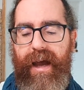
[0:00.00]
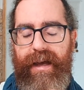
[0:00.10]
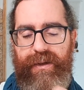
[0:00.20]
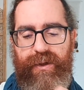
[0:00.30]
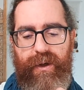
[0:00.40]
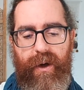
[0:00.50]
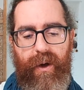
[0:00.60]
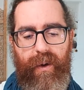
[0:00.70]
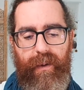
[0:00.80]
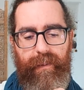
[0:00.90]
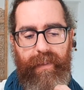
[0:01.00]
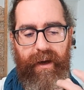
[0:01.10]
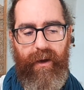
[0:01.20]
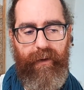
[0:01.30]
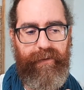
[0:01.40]
And so
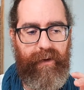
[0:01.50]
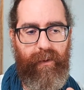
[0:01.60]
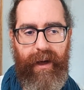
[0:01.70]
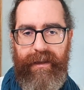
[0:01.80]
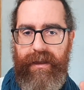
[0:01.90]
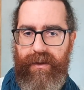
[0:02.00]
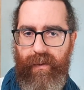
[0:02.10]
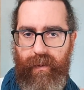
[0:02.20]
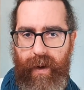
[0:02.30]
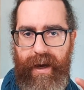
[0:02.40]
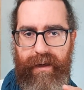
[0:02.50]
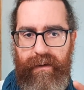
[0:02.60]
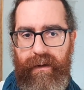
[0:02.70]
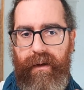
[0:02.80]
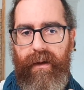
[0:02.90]
very often qualities of one